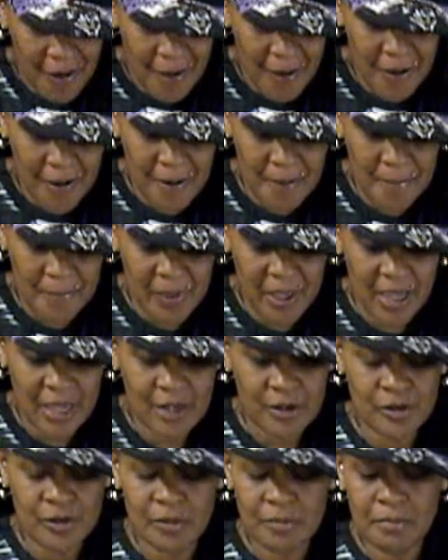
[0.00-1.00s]

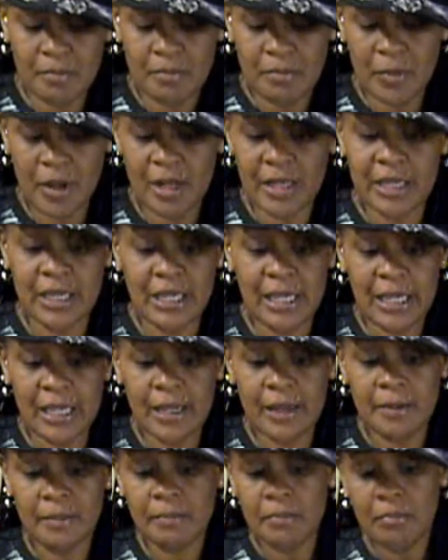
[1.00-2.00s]
And
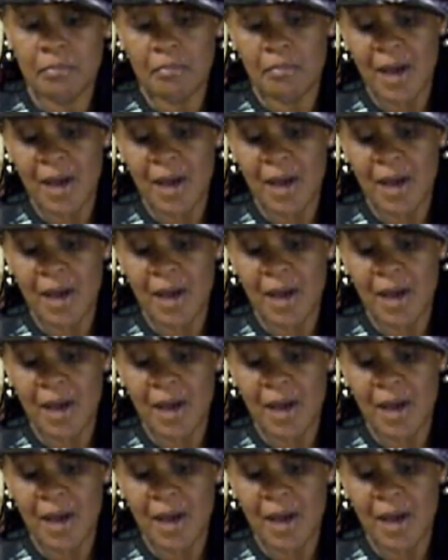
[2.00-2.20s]
again,